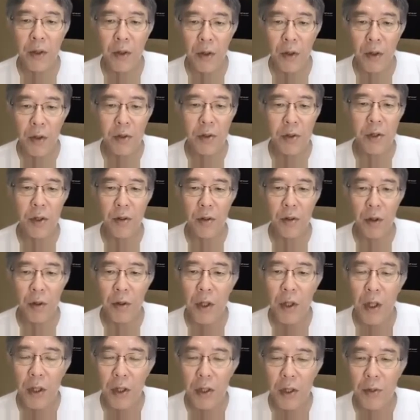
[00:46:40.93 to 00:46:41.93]

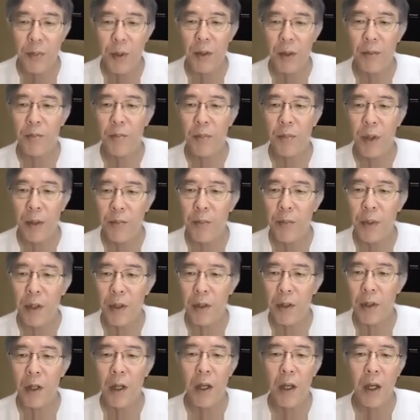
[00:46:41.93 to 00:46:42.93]
non-zero spin
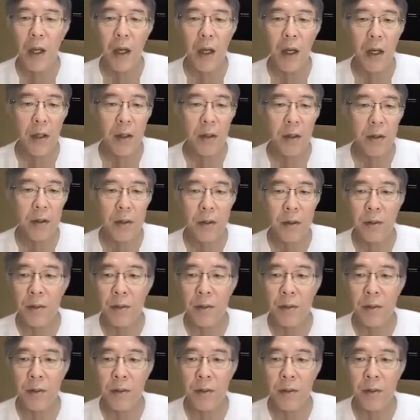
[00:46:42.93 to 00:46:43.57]
pumping. And